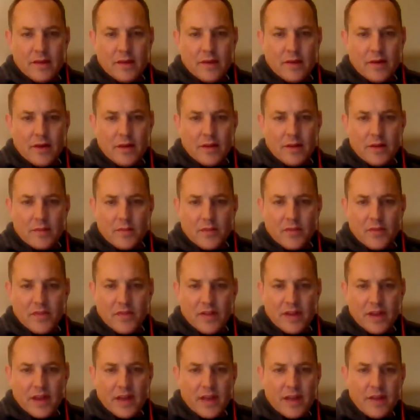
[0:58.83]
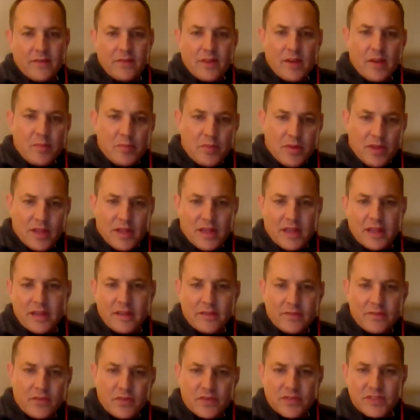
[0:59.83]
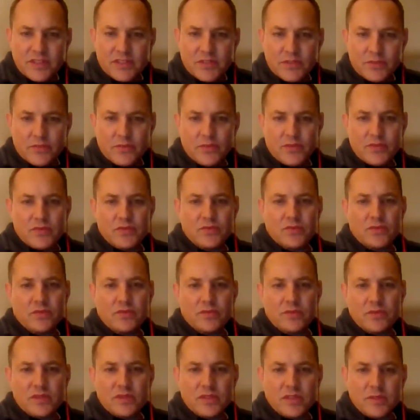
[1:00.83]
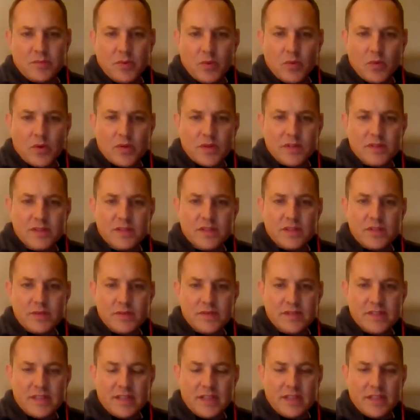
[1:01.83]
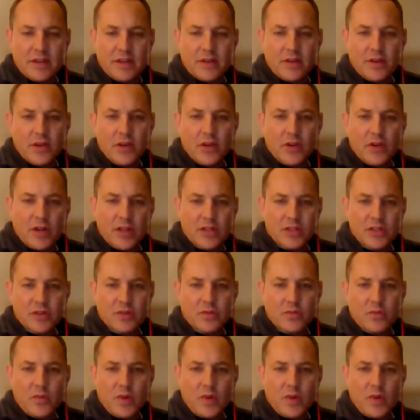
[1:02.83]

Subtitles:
All right. Number 5, a plot of residuals supports using linear regression